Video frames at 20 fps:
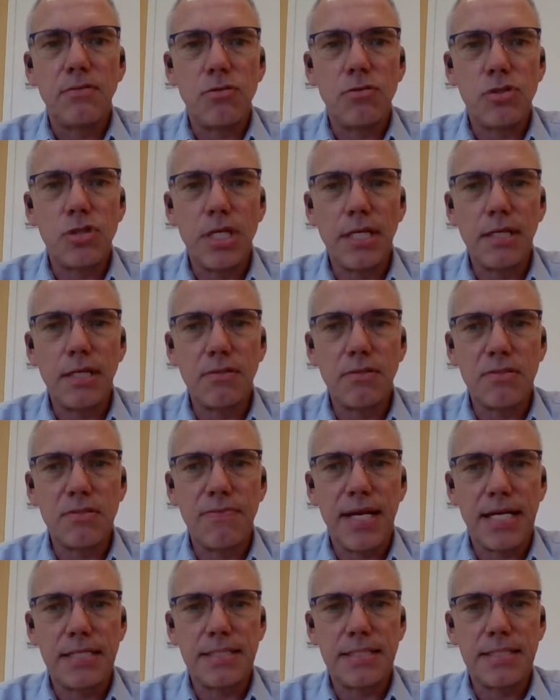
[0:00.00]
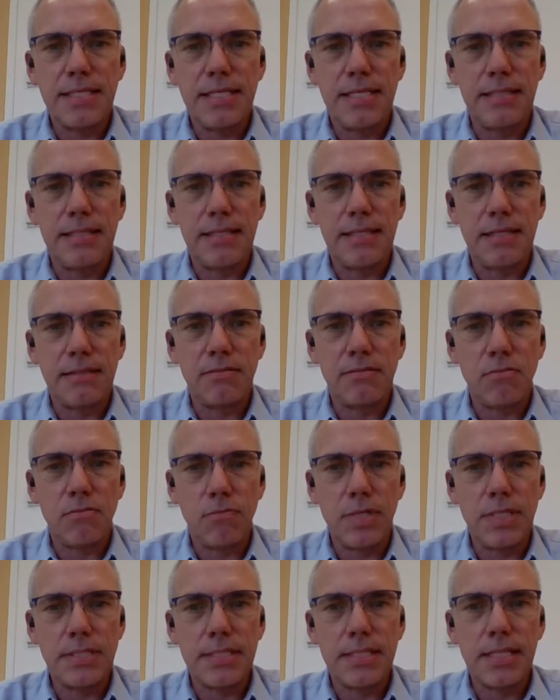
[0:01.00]
the shingles vaccine that
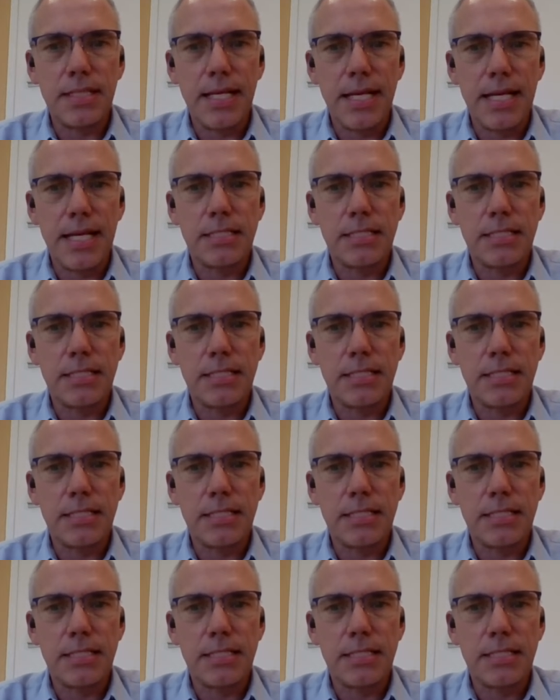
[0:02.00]
recently